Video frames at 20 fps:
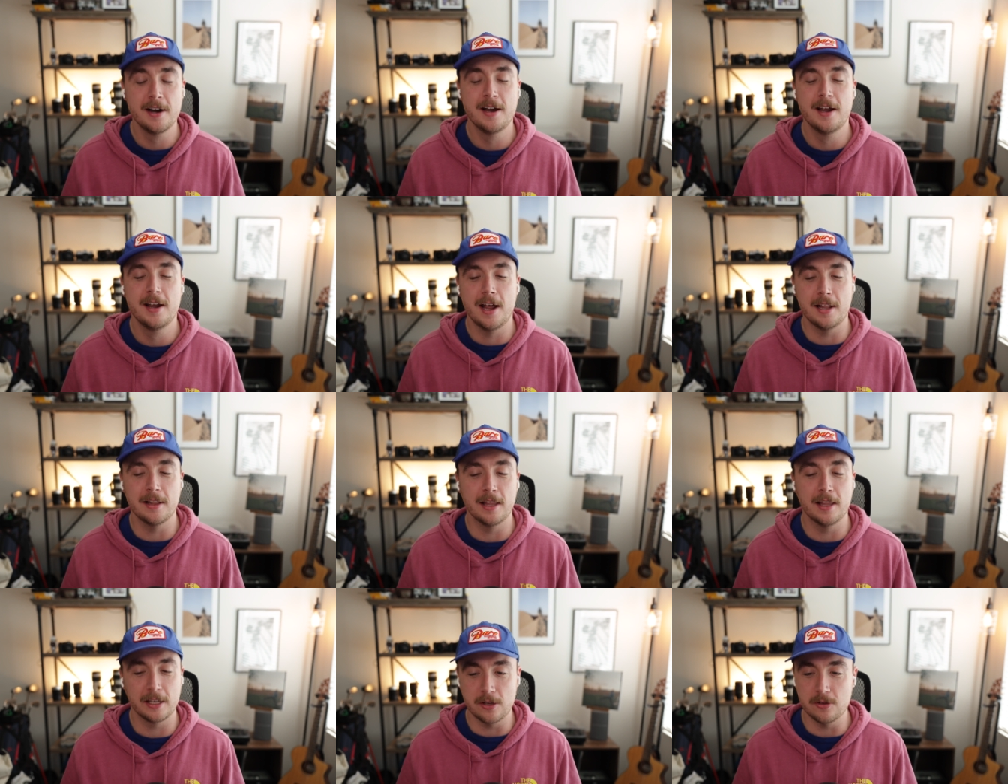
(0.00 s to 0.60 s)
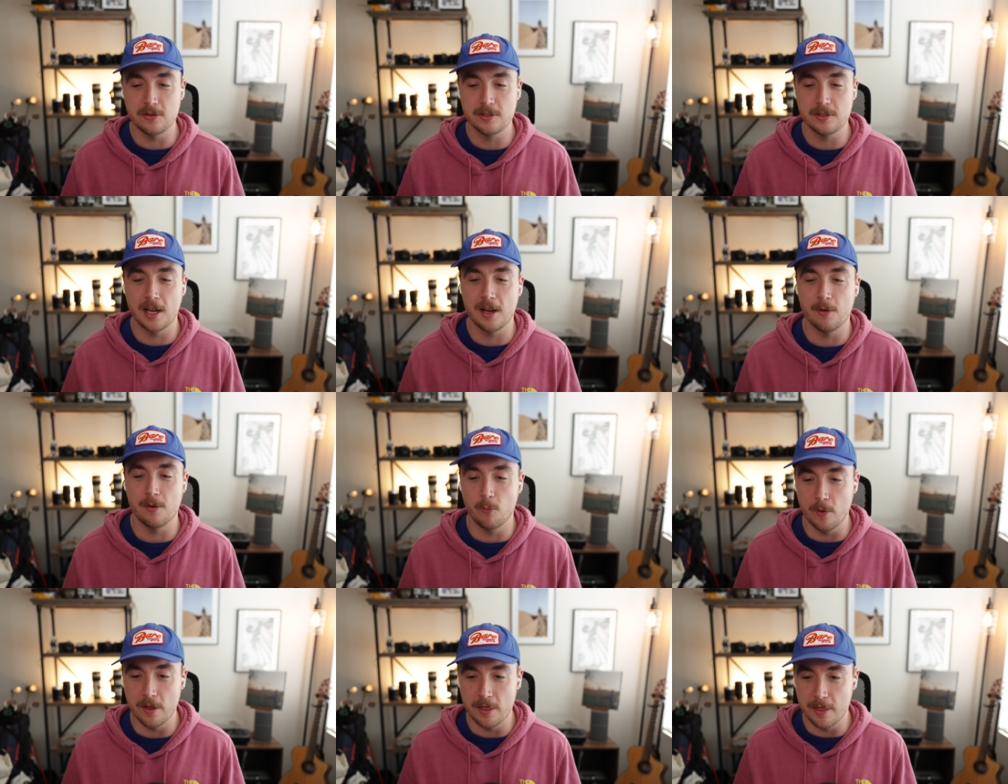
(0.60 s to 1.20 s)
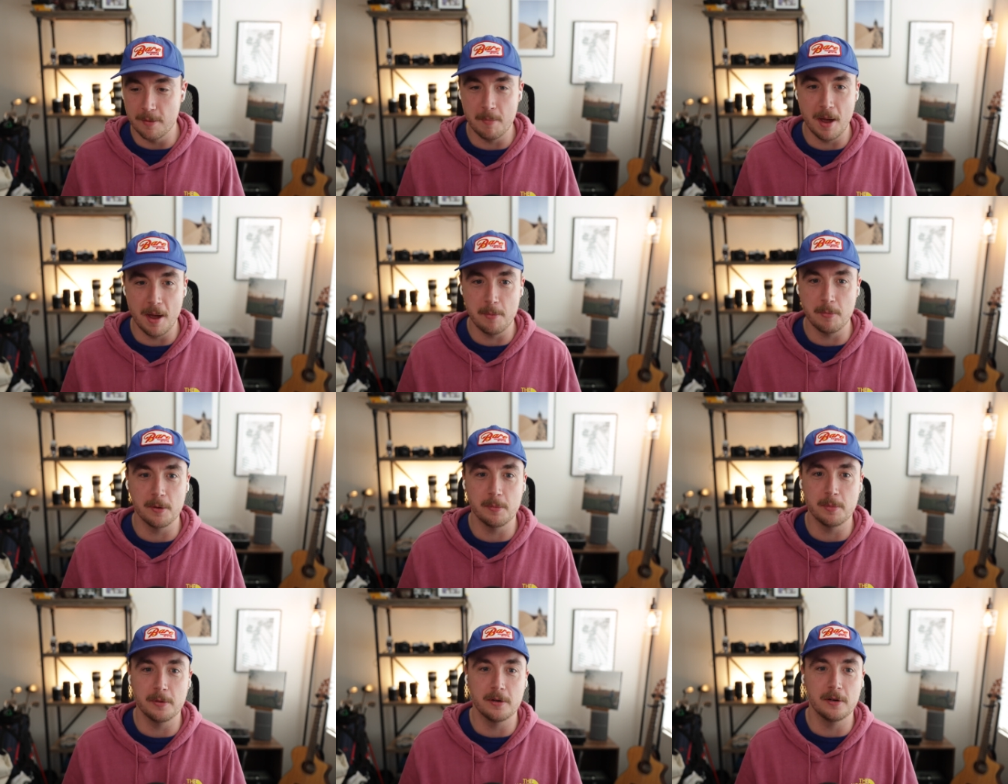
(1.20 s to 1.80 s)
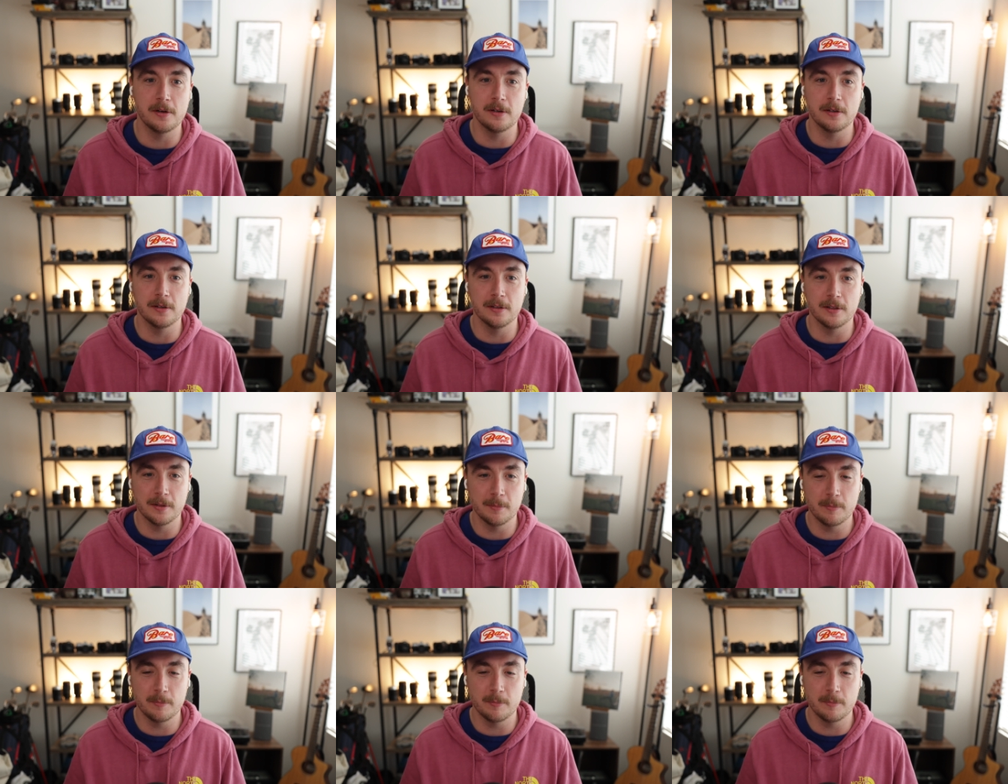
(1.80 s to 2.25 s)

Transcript: and like you said with the memorable